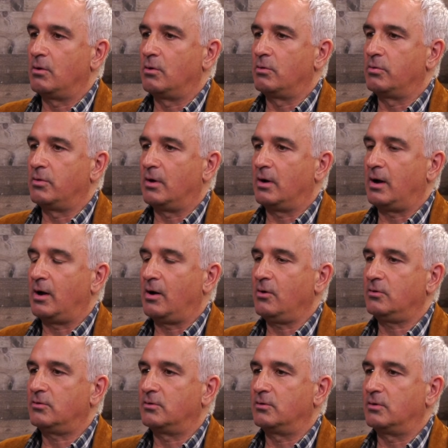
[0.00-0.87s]
the
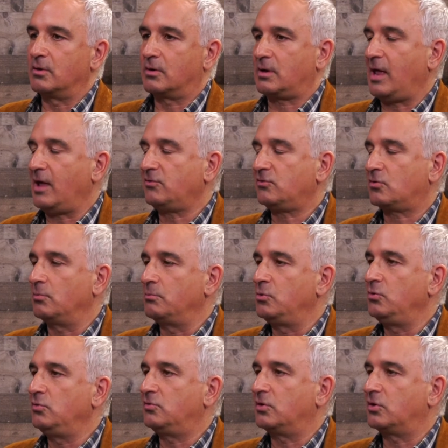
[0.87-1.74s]
art, the classical
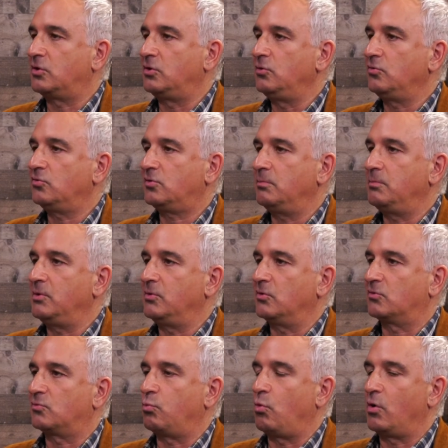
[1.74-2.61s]
music used to be
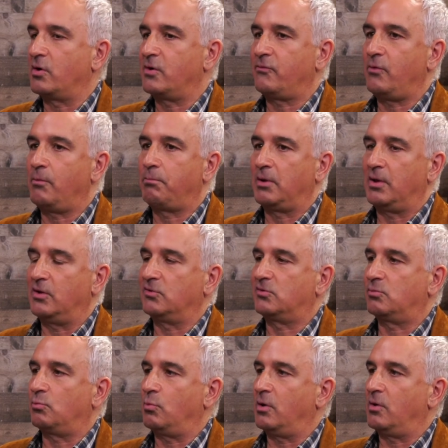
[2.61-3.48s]
this wonderful
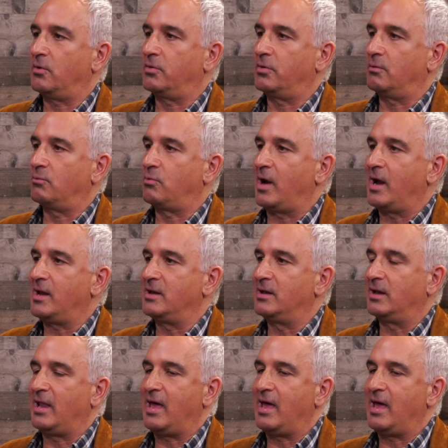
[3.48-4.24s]
place where the right and